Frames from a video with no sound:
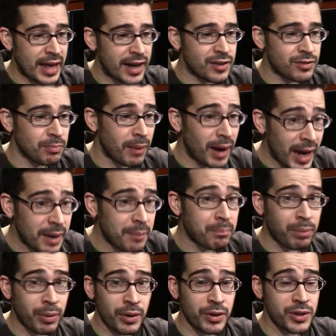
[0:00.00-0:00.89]
That is
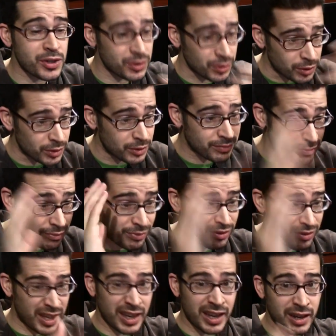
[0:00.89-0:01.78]
my personal
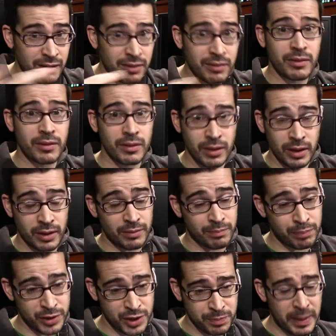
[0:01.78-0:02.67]
thing,
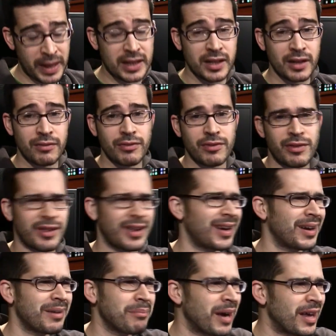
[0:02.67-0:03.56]
uh, perspective
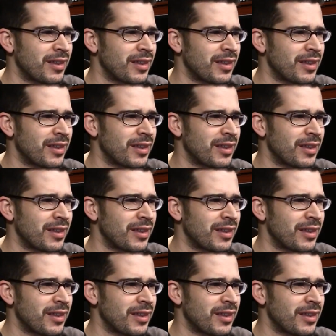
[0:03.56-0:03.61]
thing.